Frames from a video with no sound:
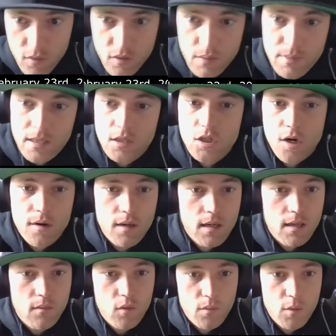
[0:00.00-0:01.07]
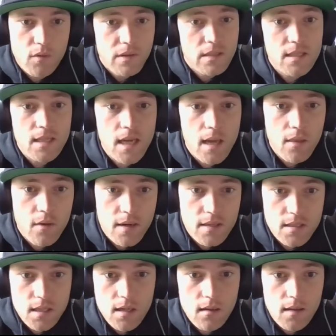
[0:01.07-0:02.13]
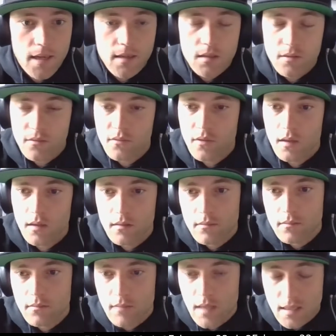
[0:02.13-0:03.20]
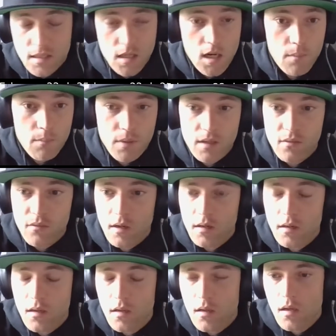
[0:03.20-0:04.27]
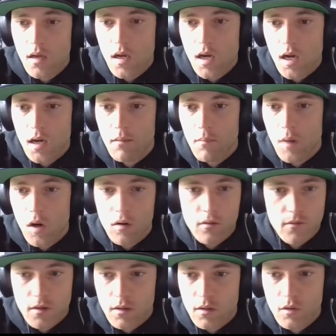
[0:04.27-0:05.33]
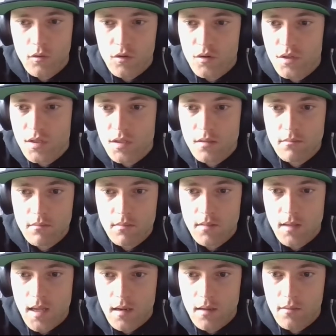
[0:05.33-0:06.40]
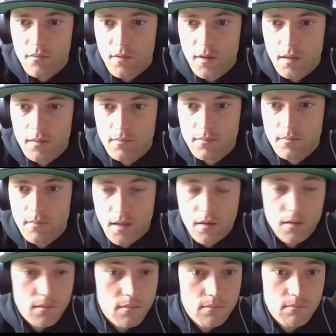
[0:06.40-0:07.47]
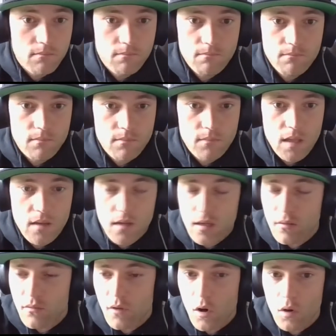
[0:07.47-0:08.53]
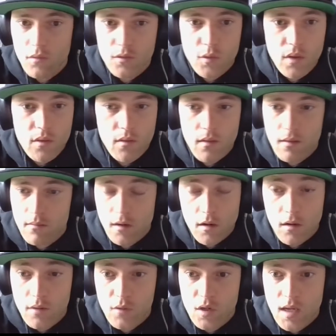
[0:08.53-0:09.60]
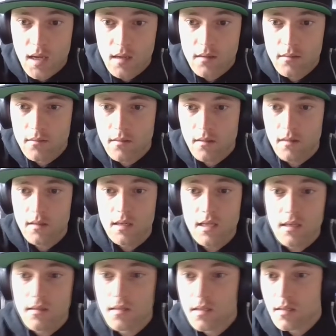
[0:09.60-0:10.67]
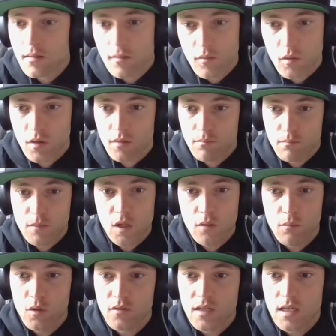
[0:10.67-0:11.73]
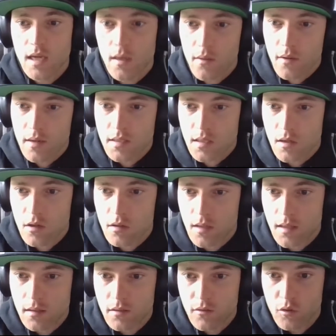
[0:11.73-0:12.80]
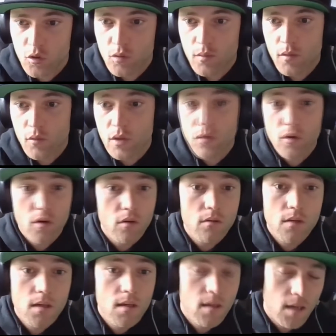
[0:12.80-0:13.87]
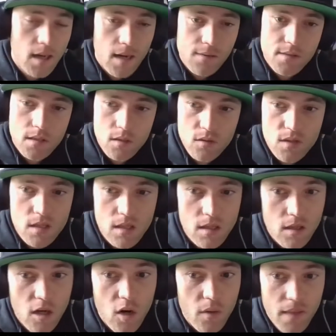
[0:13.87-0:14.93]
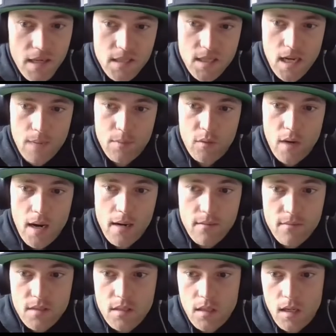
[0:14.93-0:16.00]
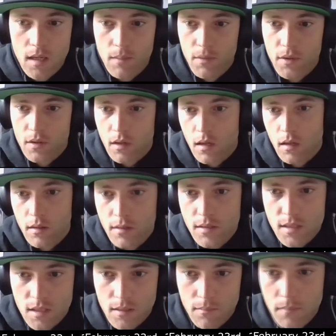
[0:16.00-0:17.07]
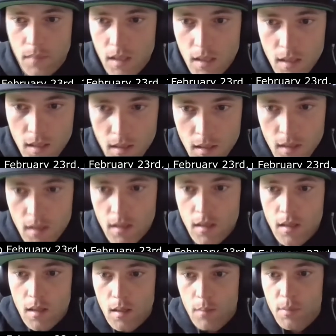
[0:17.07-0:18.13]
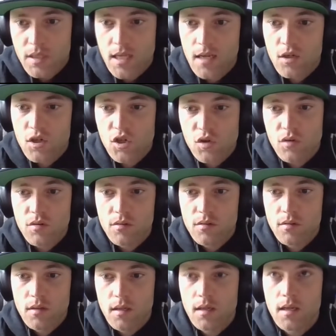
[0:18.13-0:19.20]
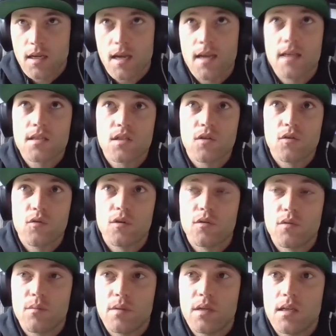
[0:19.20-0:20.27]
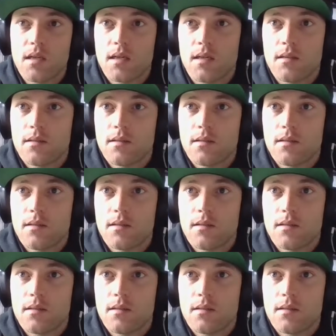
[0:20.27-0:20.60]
of really being targeted. We're moving together as a collective, as a company front. All of our owners that are involved with our everyday needs, we're moved together as a collective group. We will announce a new CEO when that time arrives. There are some potential, I guess the word would be